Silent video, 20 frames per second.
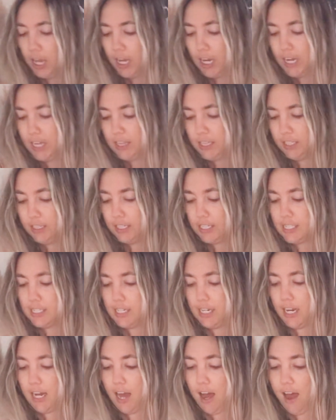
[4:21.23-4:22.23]
in the
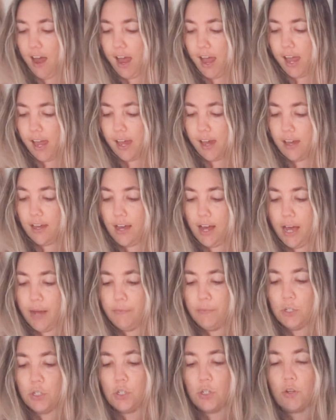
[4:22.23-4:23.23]
listing, I
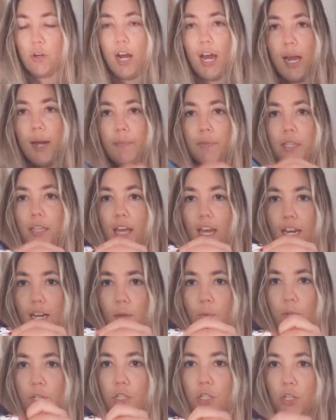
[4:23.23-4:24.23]
described that
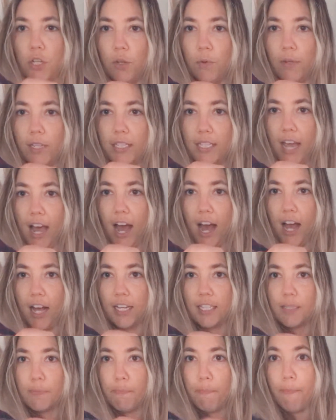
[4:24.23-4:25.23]
it was new with
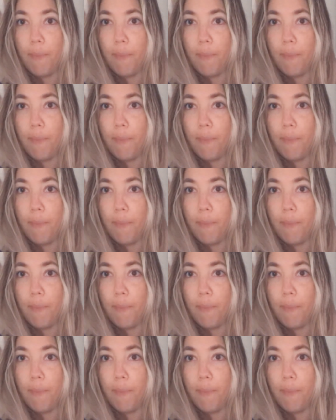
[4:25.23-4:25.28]
tags,